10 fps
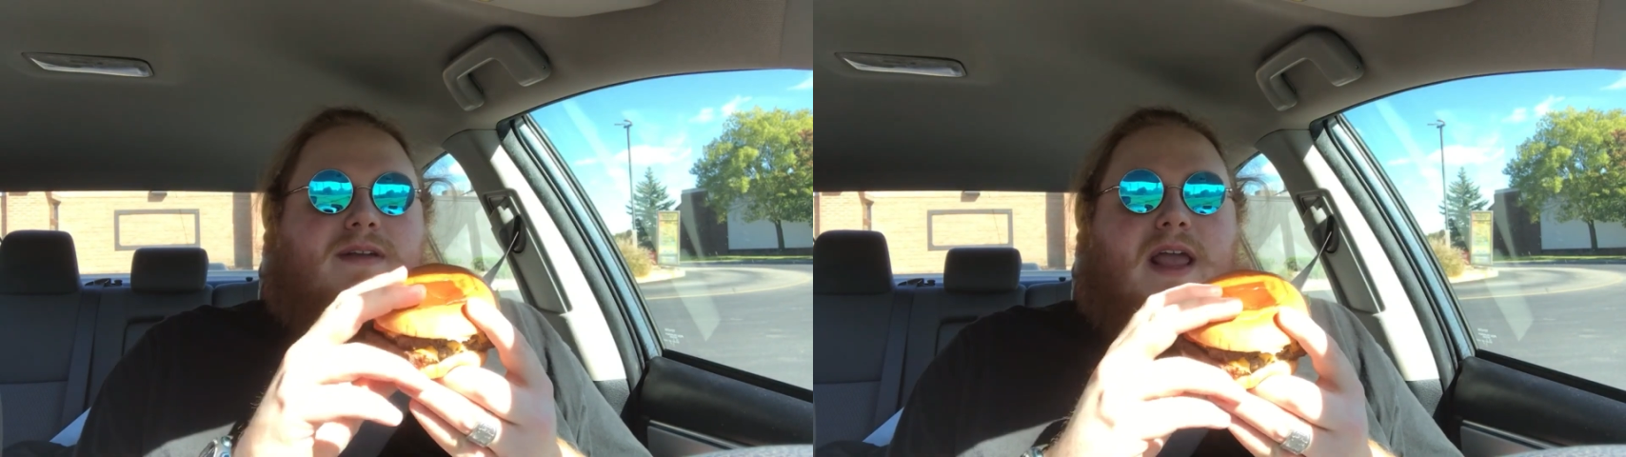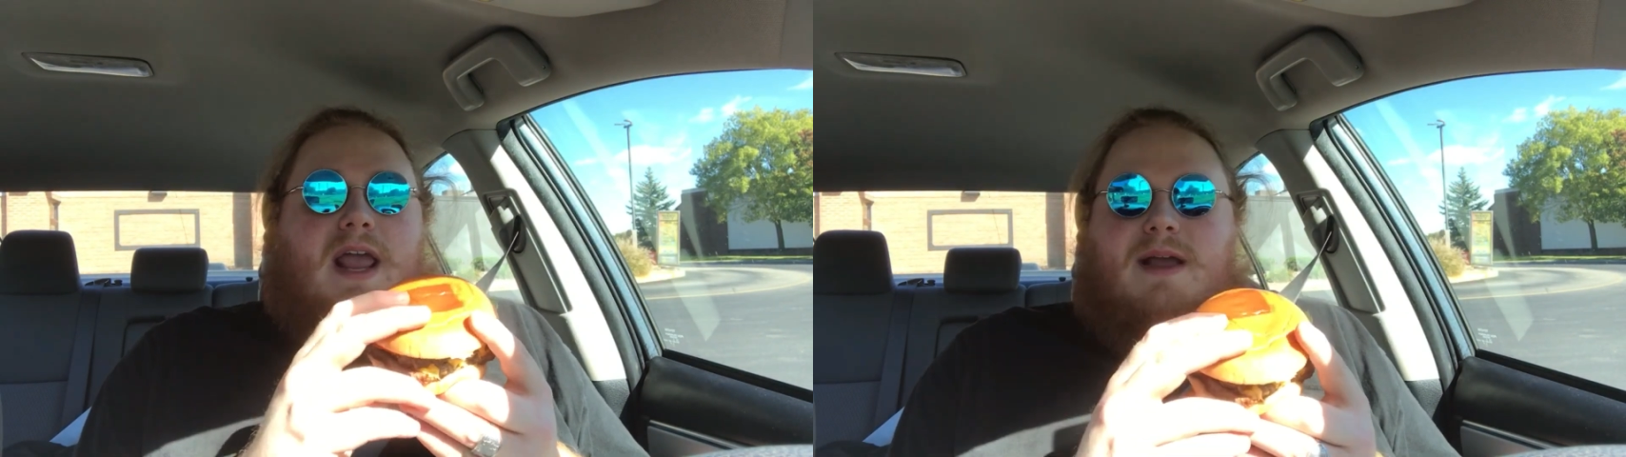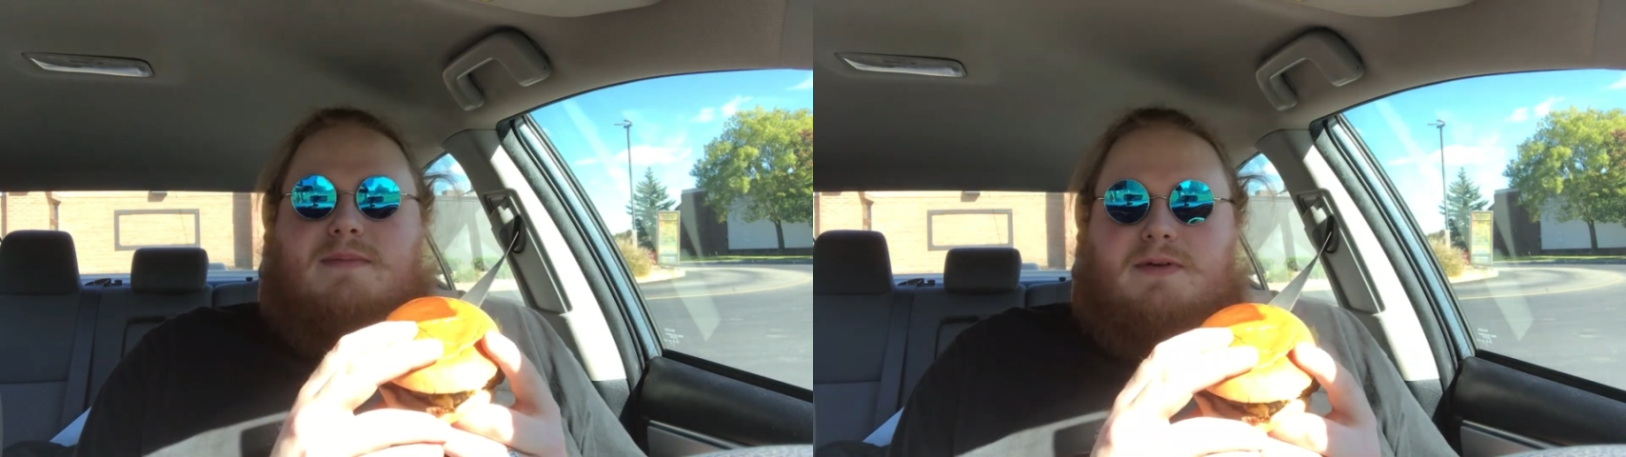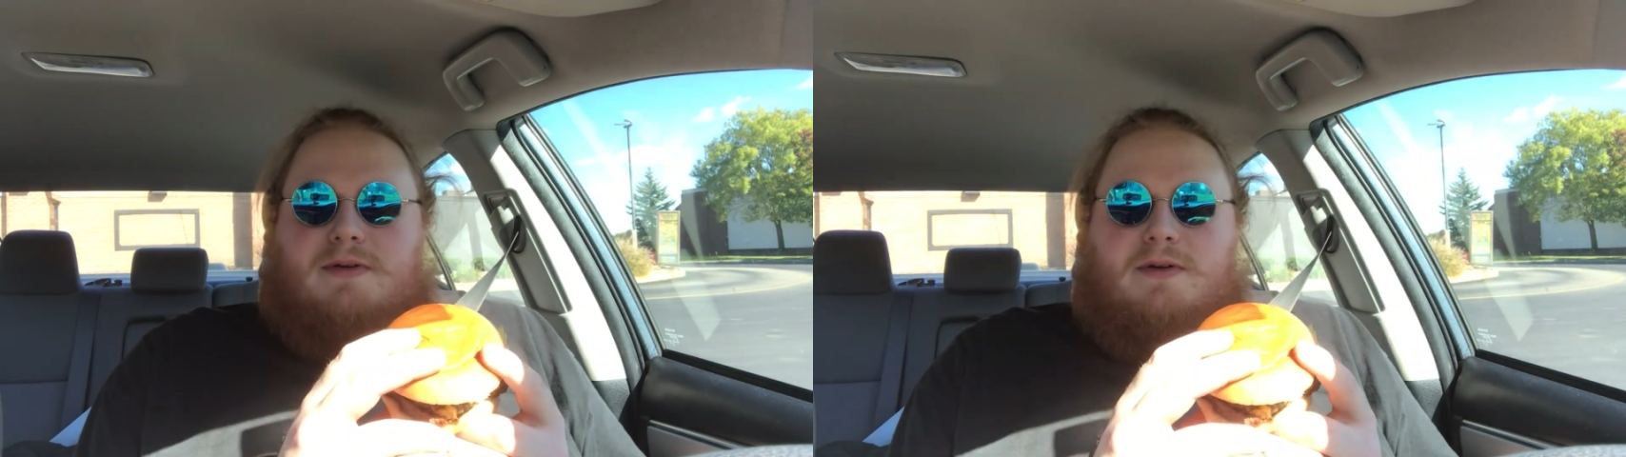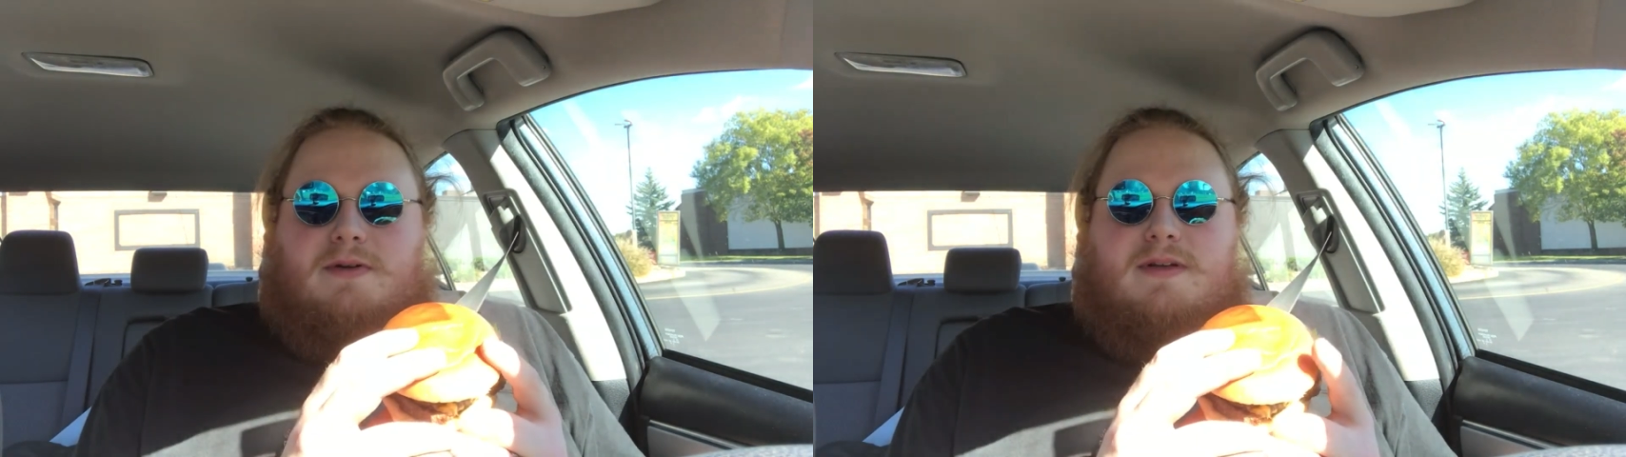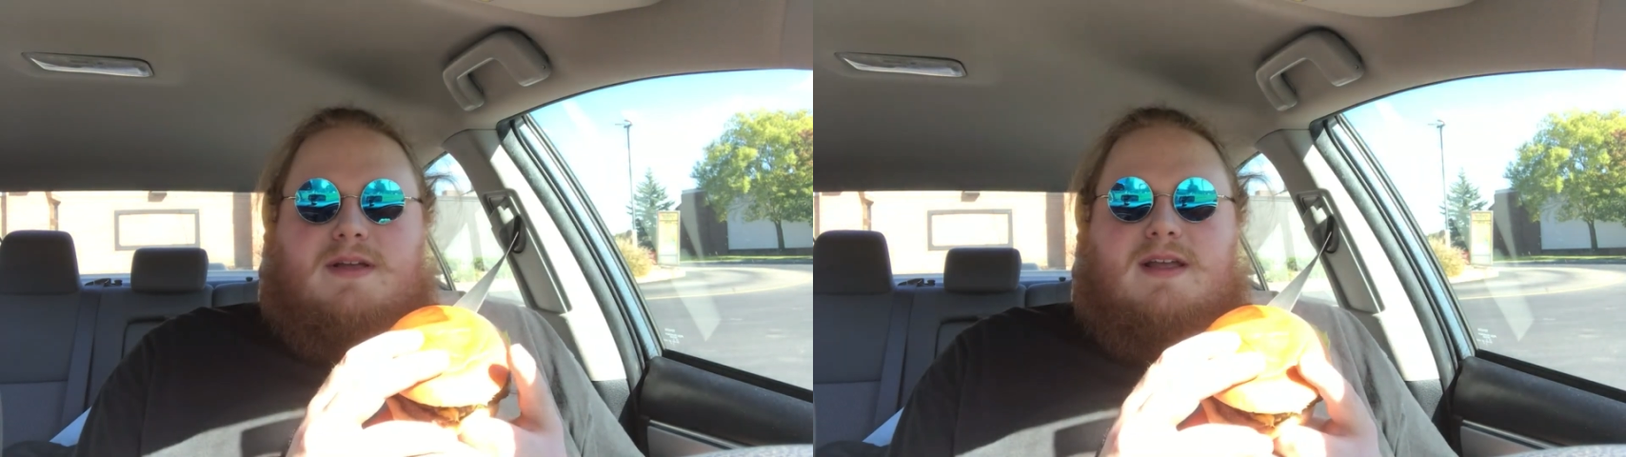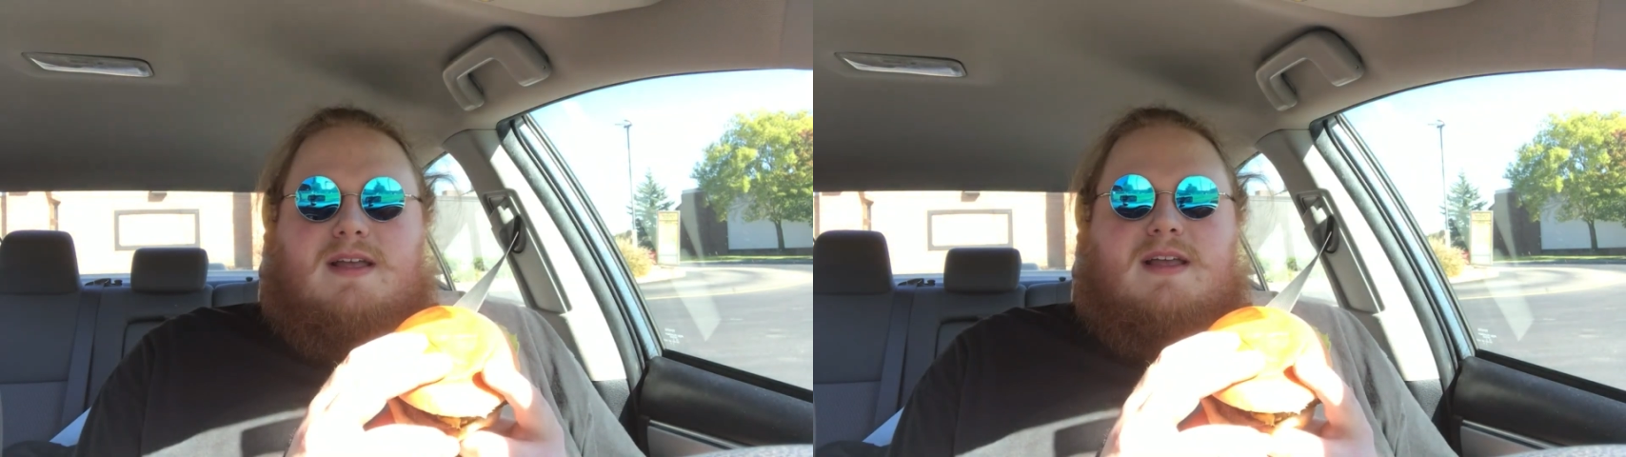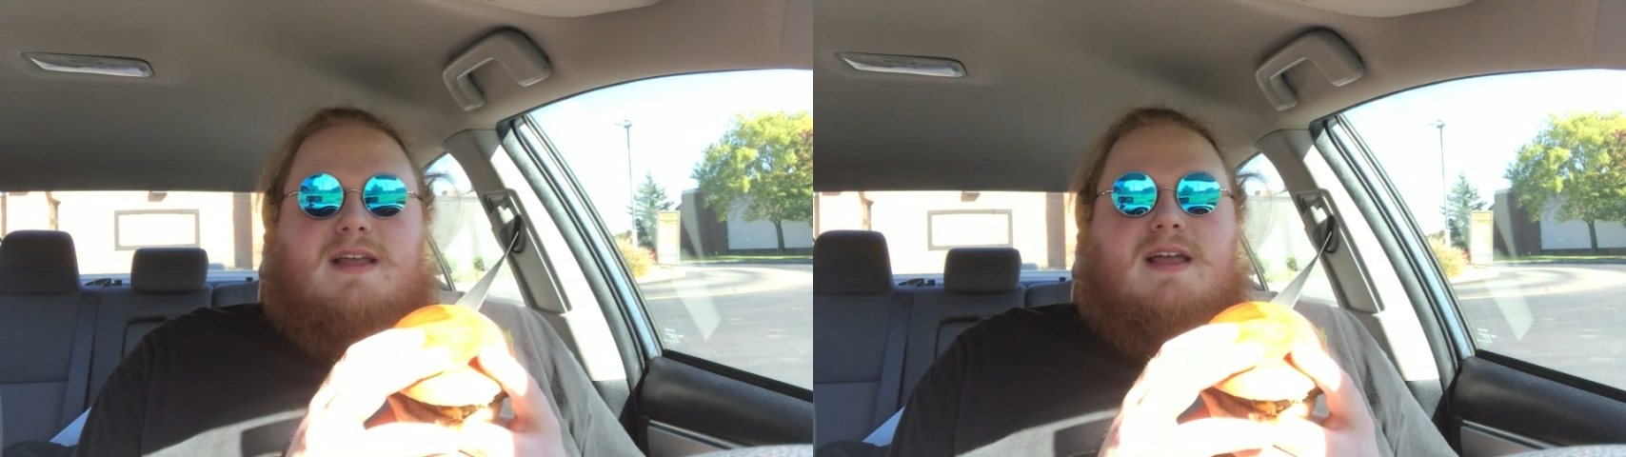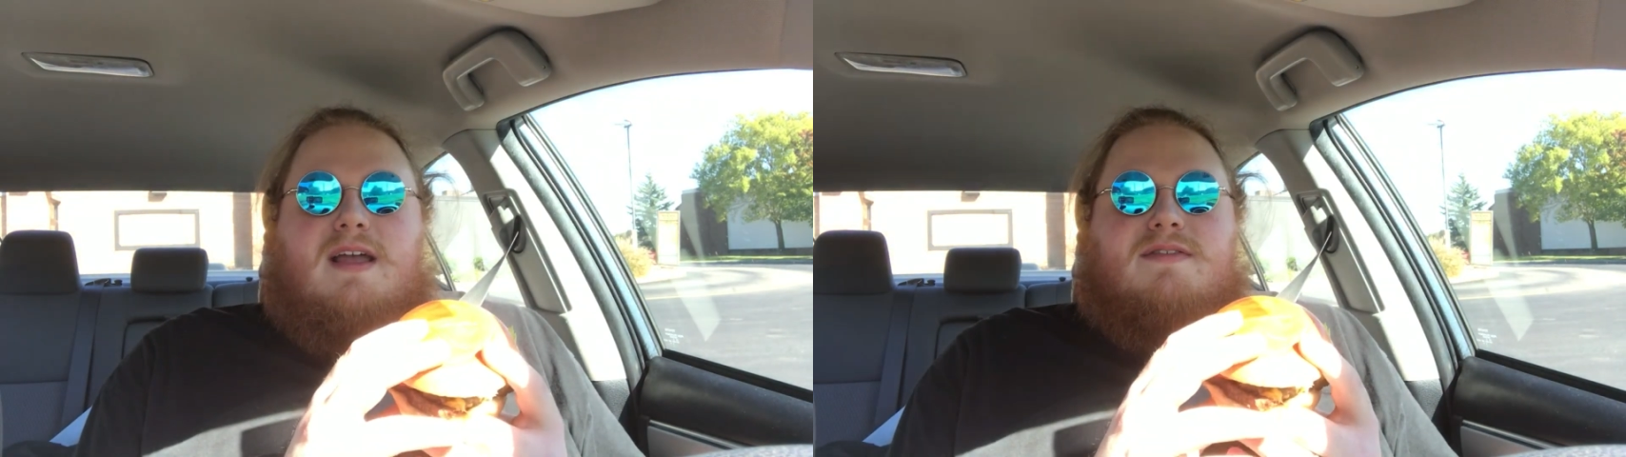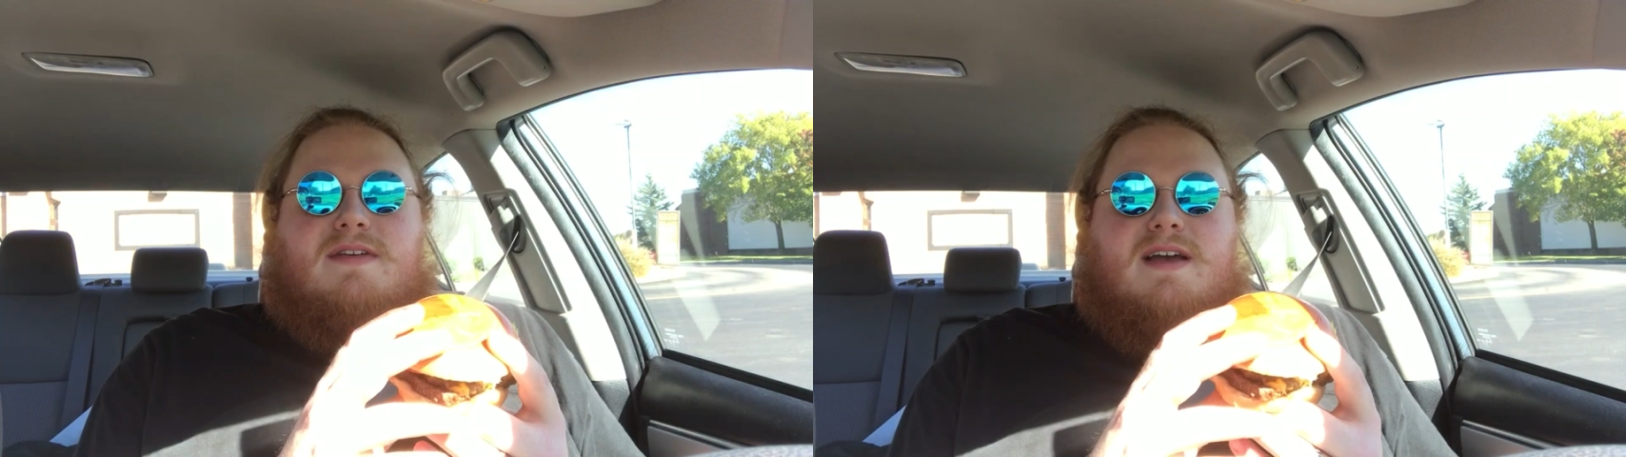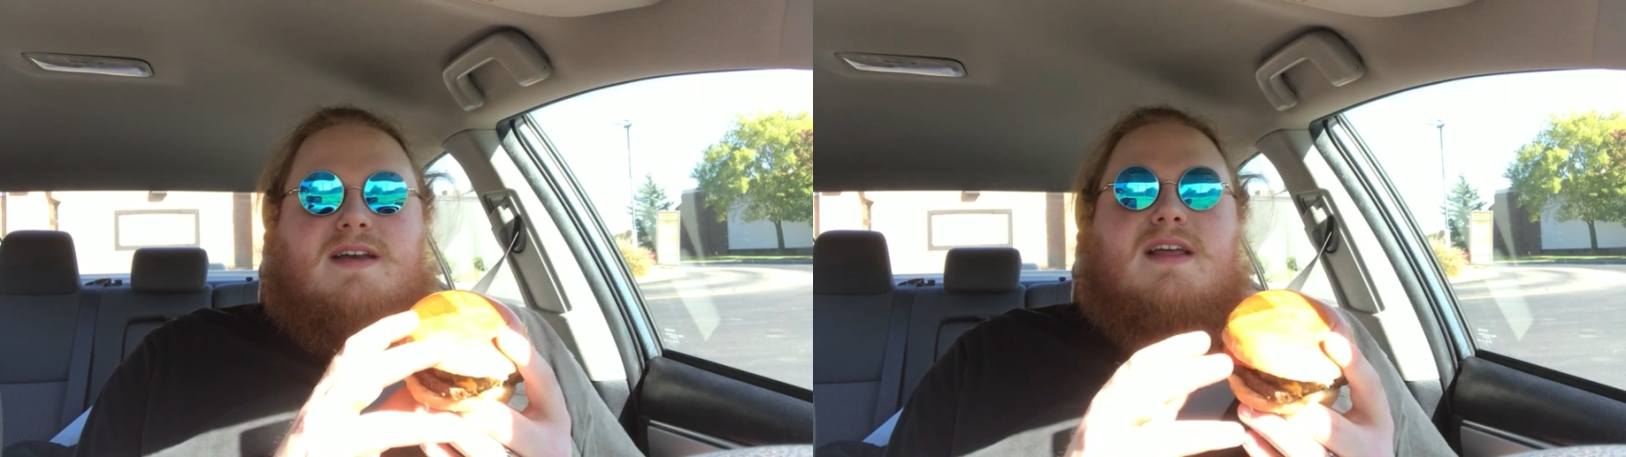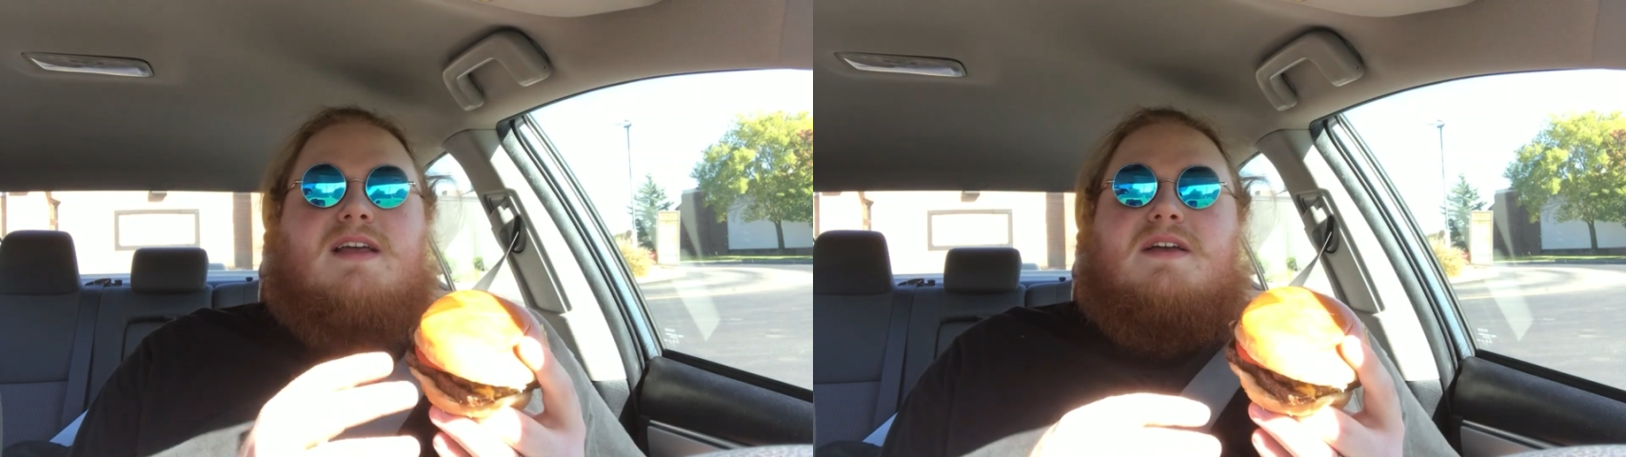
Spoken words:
hamburger I've had.